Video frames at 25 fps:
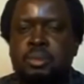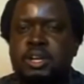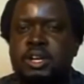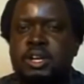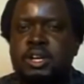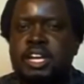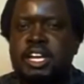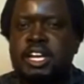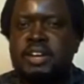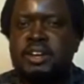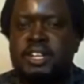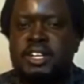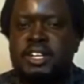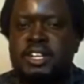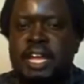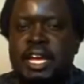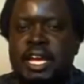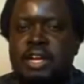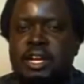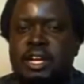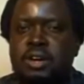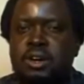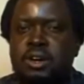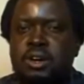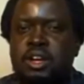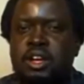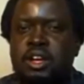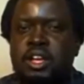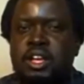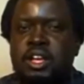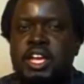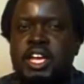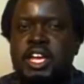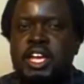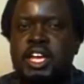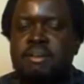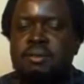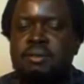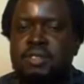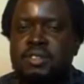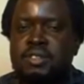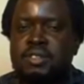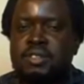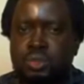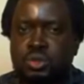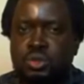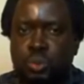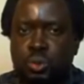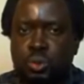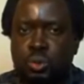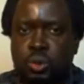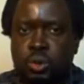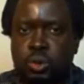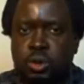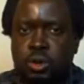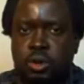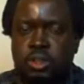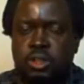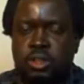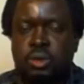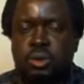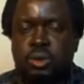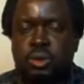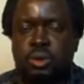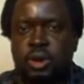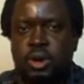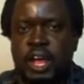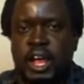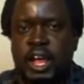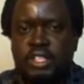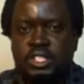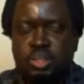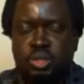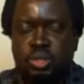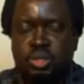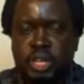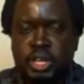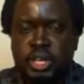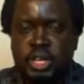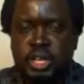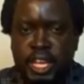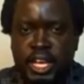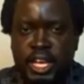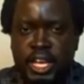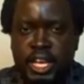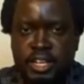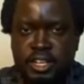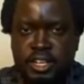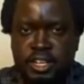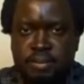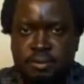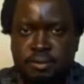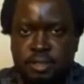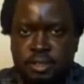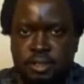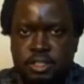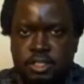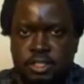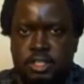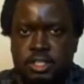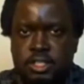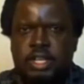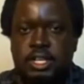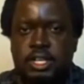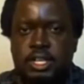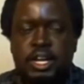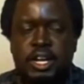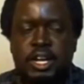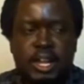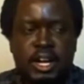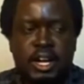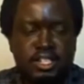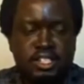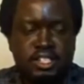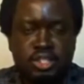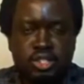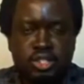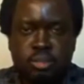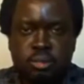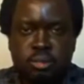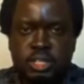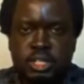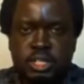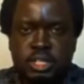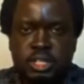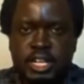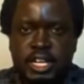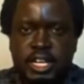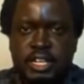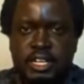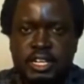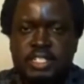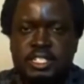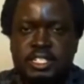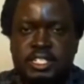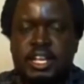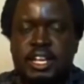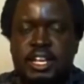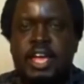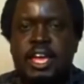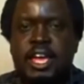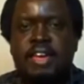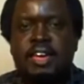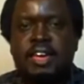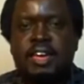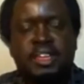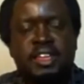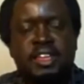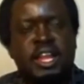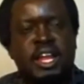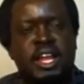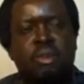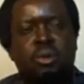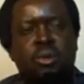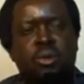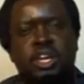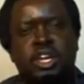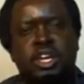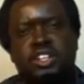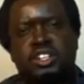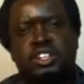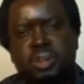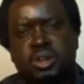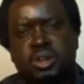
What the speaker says: People cannot dialogue if there's war. The war has to be ended first, guns should be silent, and then now we